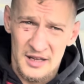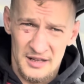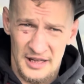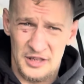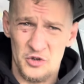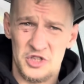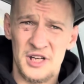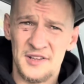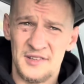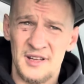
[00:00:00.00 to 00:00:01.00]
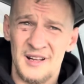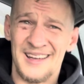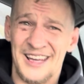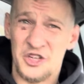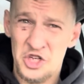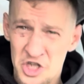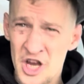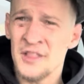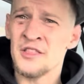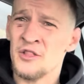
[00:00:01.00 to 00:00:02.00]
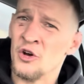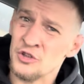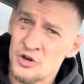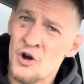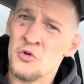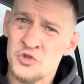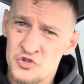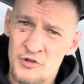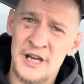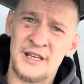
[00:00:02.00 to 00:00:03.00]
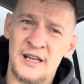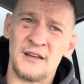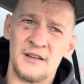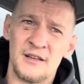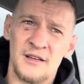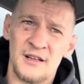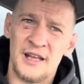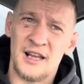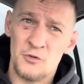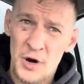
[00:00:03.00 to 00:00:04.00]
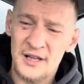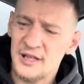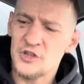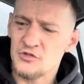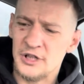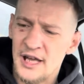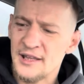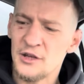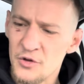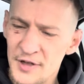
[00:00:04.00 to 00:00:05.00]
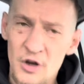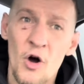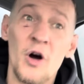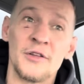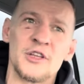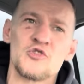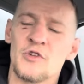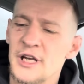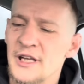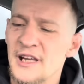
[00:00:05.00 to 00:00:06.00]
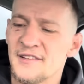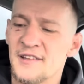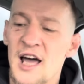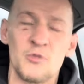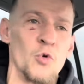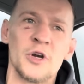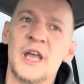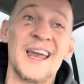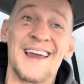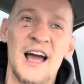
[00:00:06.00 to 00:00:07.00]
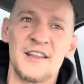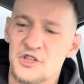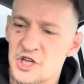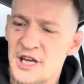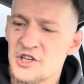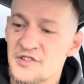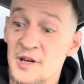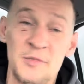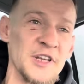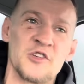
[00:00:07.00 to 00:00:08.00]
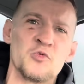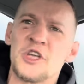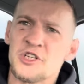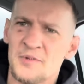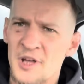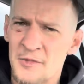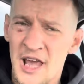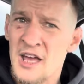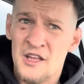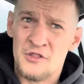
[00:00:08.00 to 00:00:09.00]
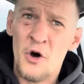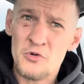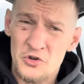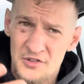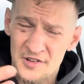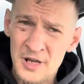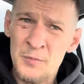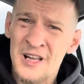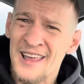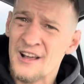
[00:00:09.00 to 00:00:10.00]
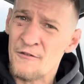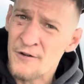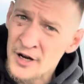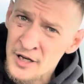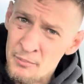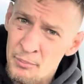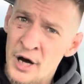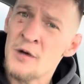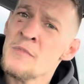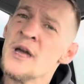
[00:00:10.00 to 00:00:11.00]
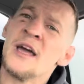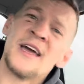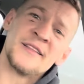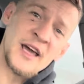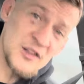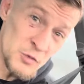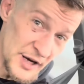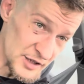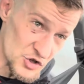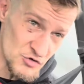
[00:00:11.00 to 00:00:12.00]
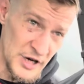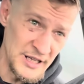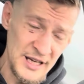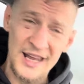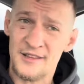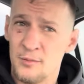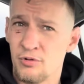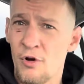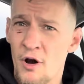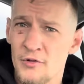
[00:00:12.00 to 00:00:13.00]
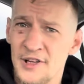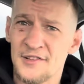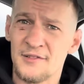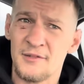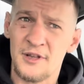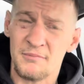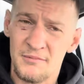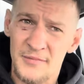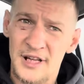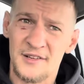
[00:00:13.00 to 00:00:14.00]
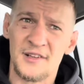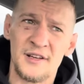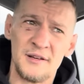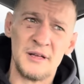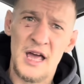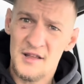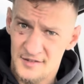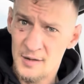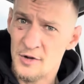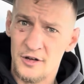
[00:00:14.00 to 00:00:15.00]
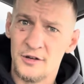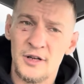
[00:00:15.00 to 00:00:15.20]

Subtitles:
like, you just, like, shitting on your own training, like, quite literally. And then you think, oh, the training is not working, I gotta change something, switch up something. No, you're sleeping like a fucking bum, and that's why the training and the progress is similar,